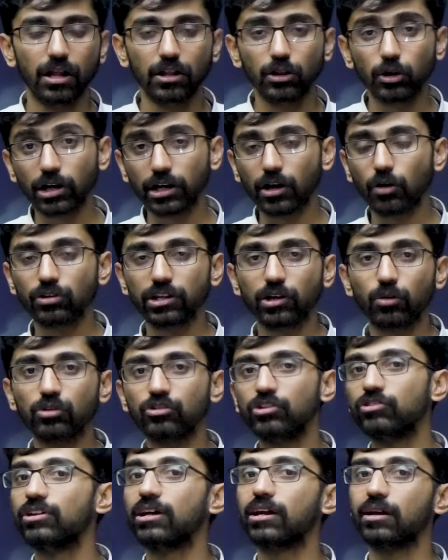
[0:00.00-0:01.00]
Look at how the
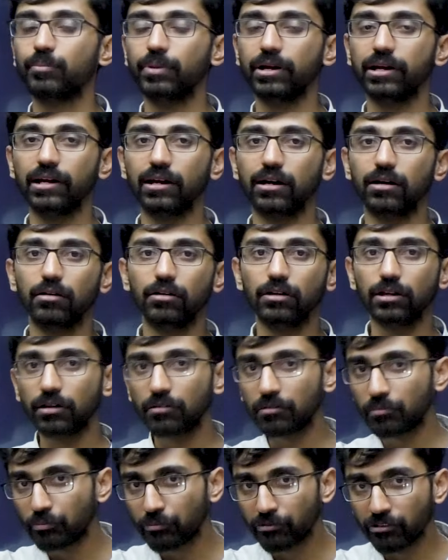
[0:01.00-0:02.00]
questions are repeating
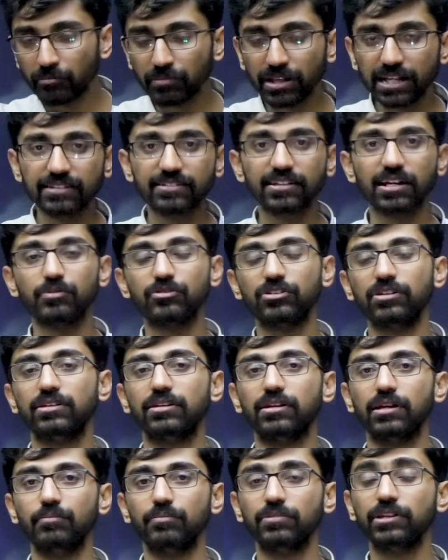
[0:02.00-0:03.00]
from the inscription
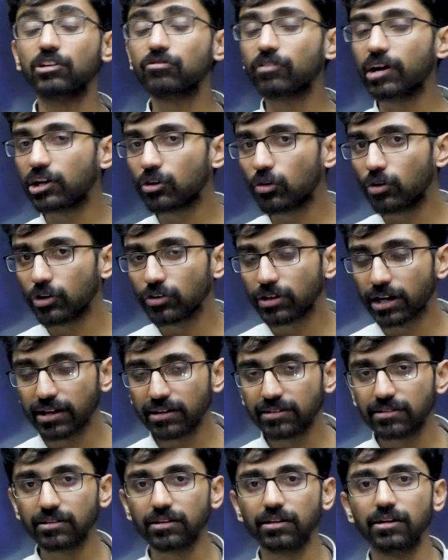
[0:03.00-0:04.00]
theme. That's why I told you that
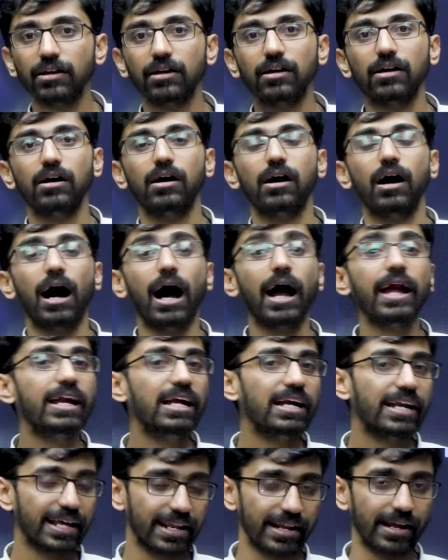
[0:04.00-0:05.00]
is
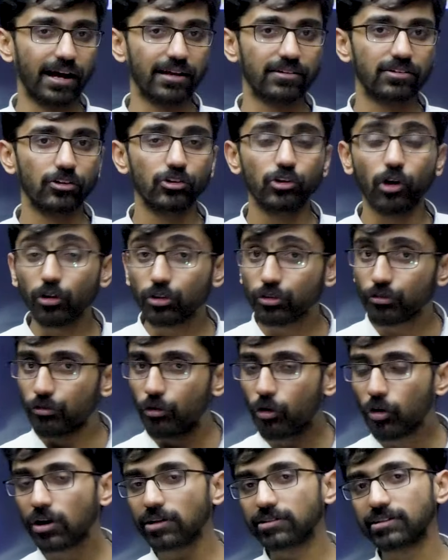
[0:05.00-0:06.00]
yield areas. You have to
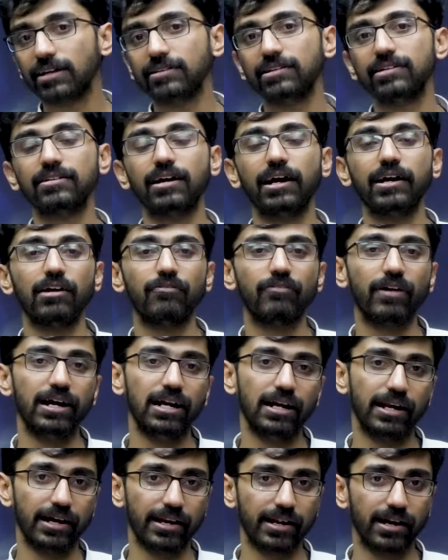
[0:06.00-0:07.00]
focus on this kind of
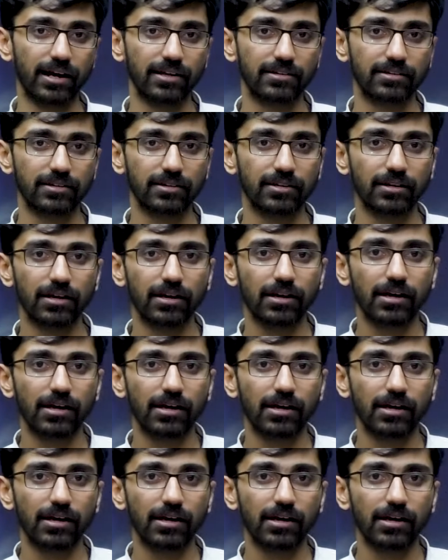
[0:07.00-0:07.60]
yield areas.